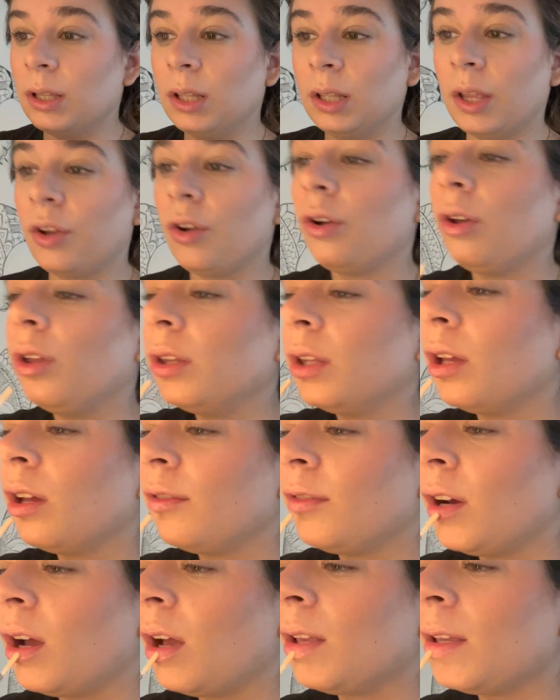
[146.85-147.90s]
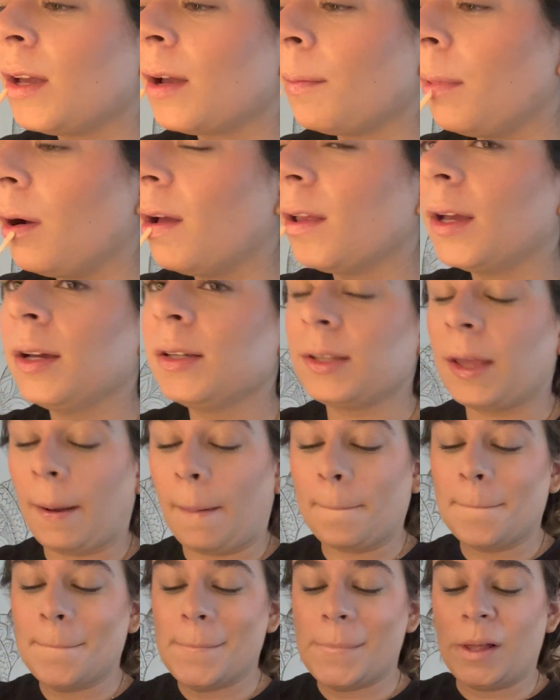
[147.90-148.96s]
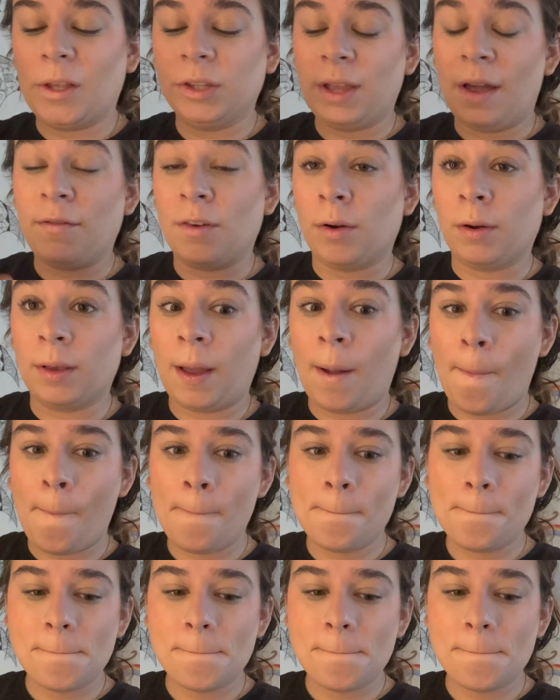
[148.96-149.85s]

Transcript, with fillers: literal never-ending products. Like I'll never run out.